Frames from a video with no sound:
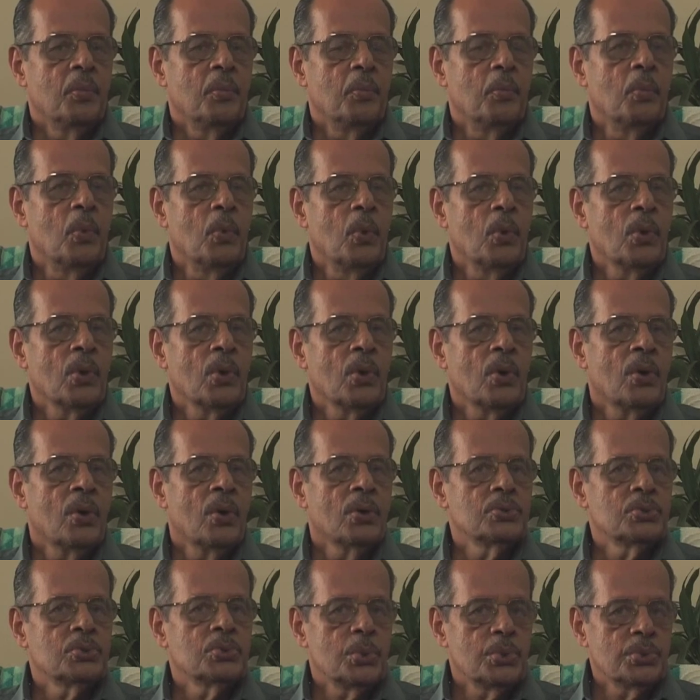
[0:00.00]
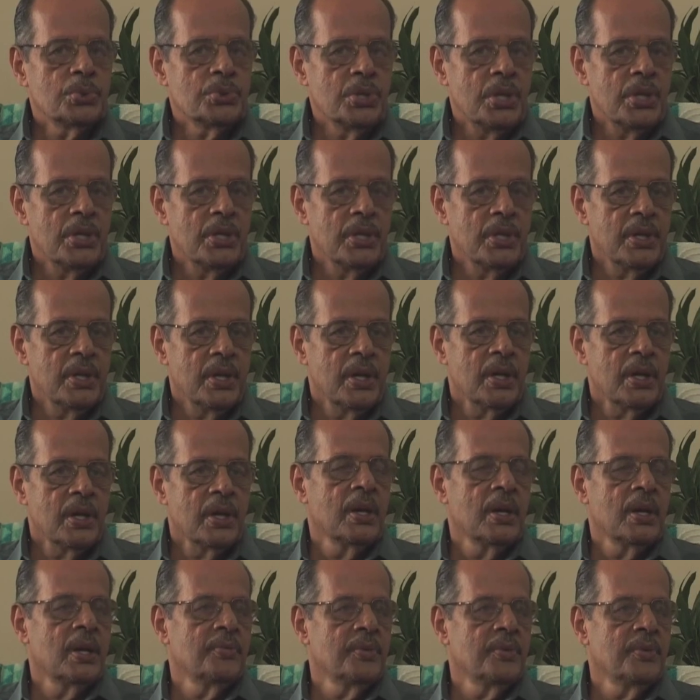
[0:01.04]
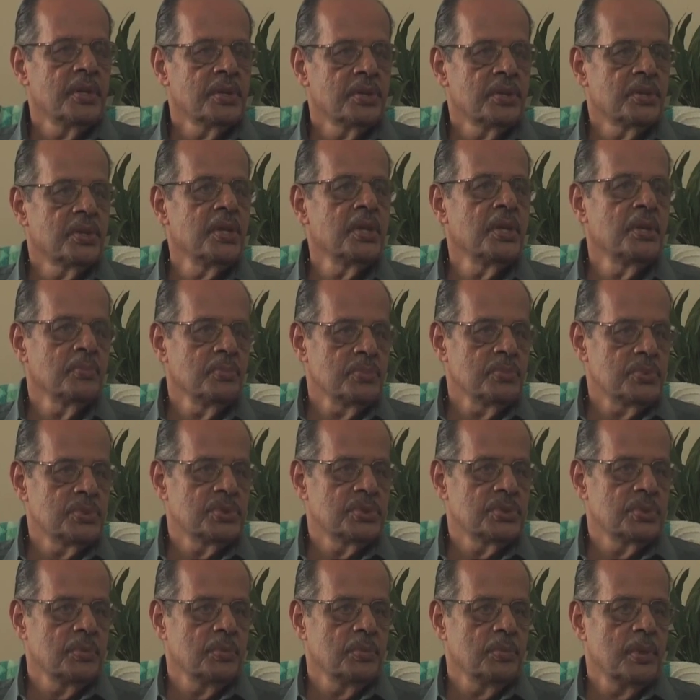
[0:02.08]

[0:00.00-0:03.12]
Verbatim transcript: more on socially relevant themes